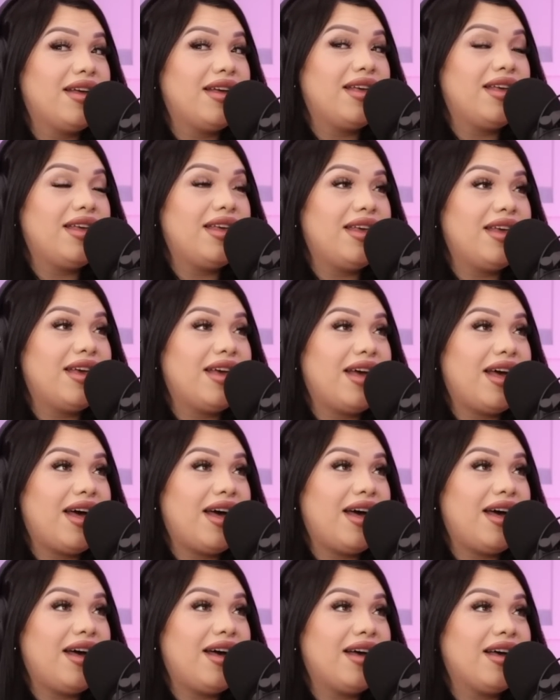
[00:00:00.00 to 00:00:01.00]

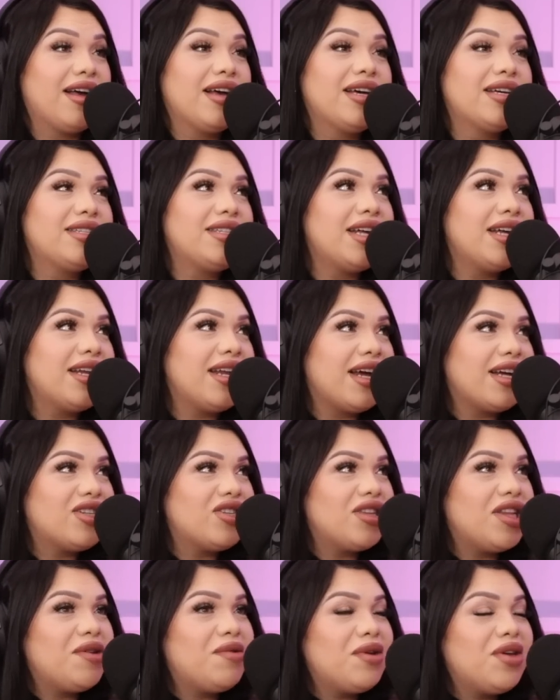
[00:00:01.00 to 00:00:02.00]
Yeah. Because like
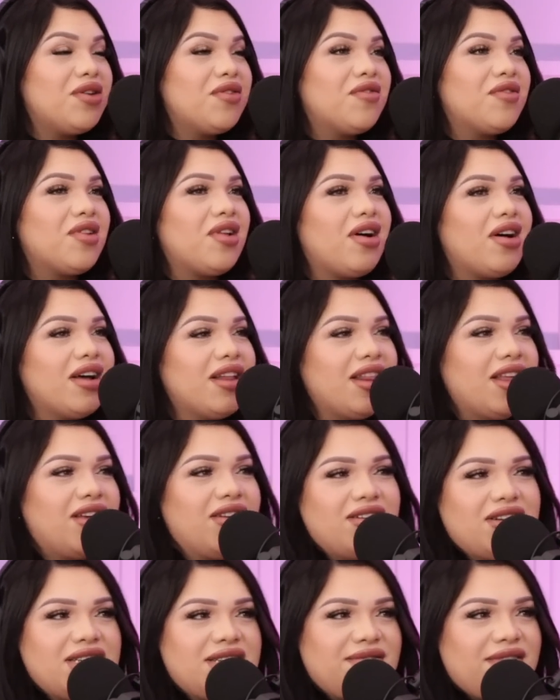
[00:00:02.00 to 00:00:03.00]
naturally when you vlog, like
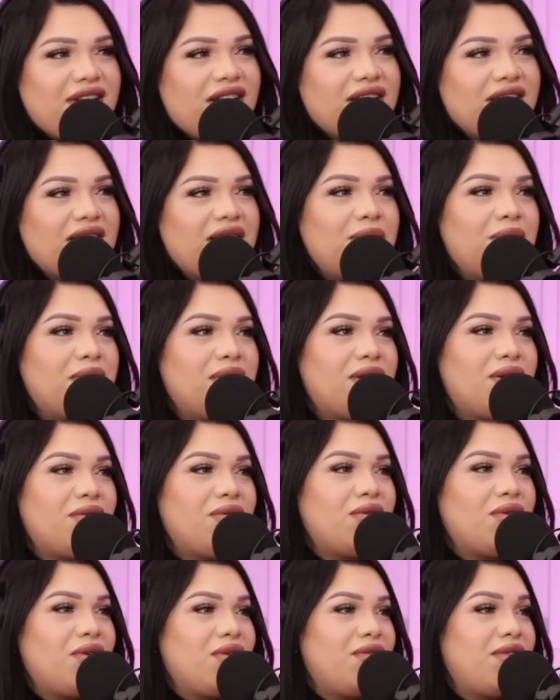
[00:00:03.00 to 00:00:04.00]
you're just vlogging, but you
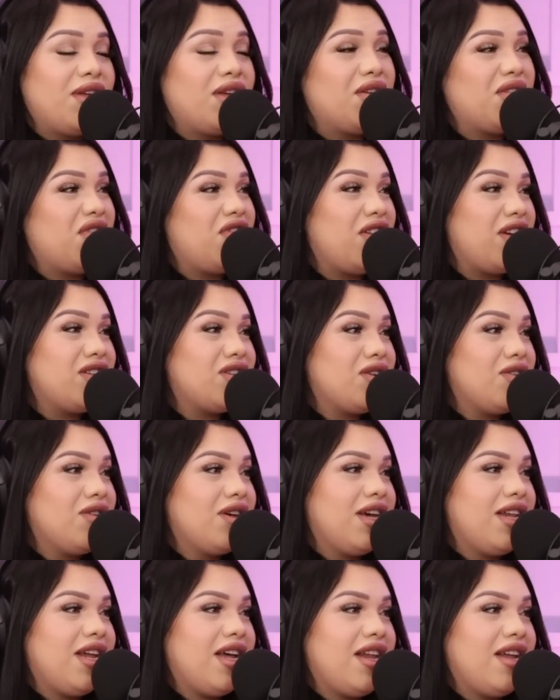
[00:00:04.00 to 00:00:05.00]
don't know if like your friends are
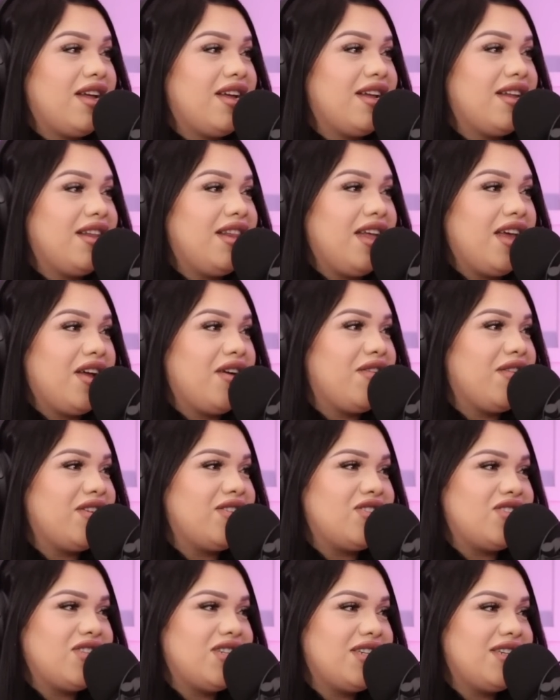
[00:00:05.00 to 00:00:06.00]
looking at it and like
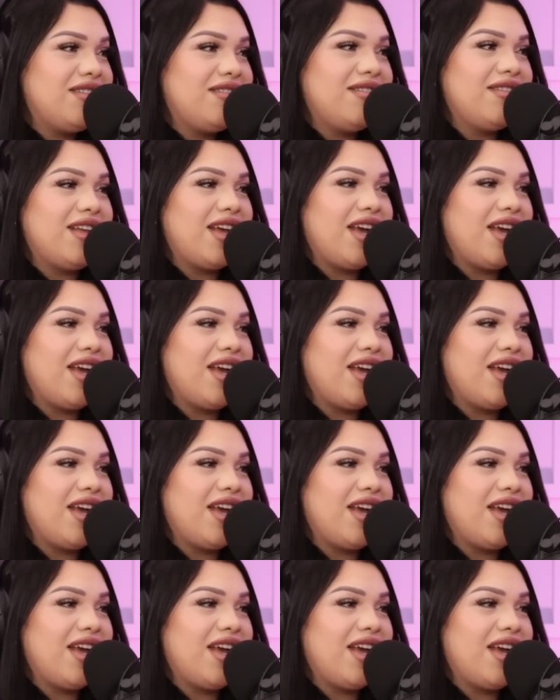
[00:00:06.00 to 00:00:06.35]
cringing.